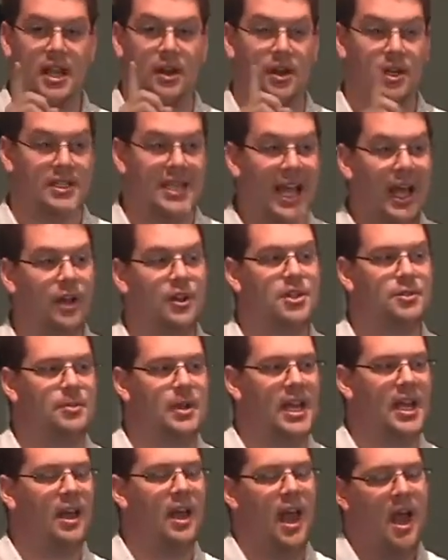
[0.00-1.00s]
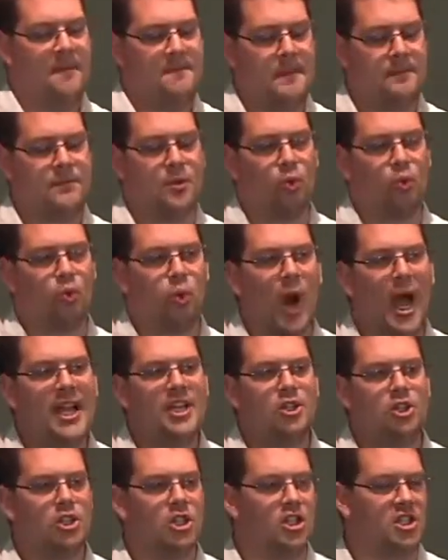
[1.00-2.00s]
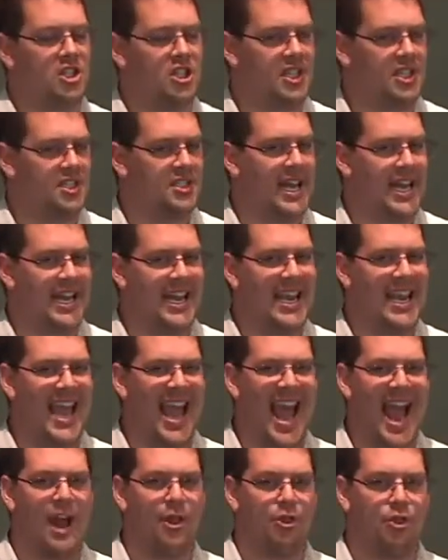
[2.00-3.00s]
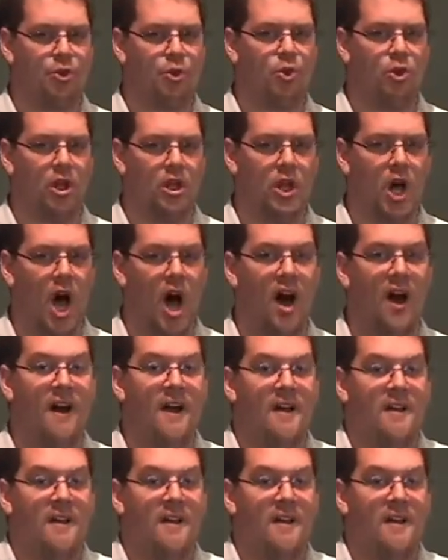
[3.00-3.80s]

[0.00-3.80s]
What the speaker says: It tells me that the righteousness that he had through the law